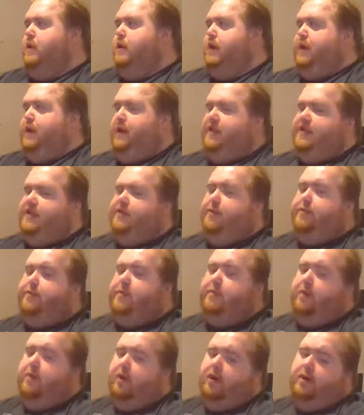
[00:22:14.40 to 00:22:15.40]
It's Super
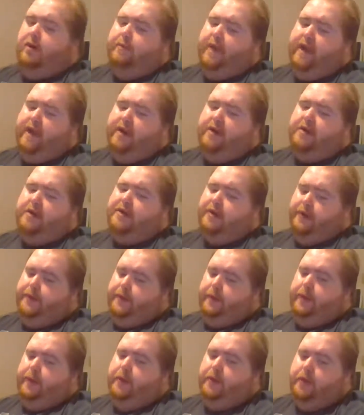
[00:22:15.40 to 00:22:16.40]
Mario Maker
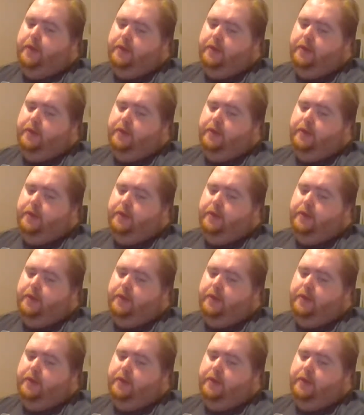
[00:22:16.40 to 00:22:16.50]
2.